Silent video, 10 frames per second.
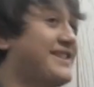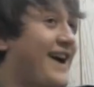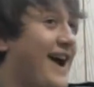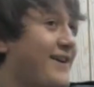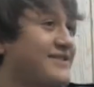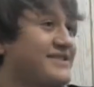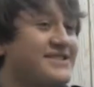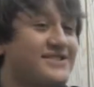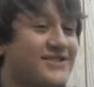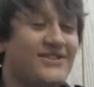I was
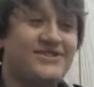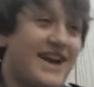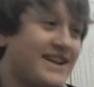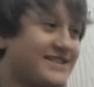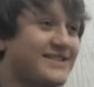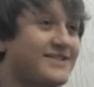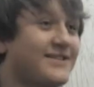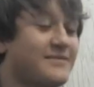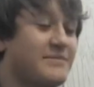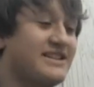just showing Jackson.
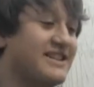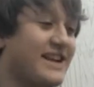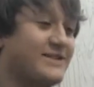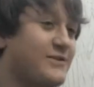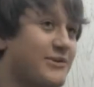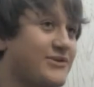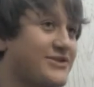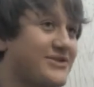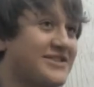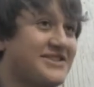Me and Jackson were both
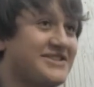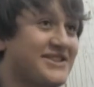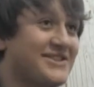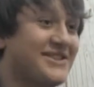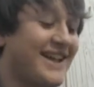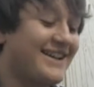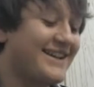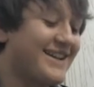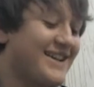showing each other, like,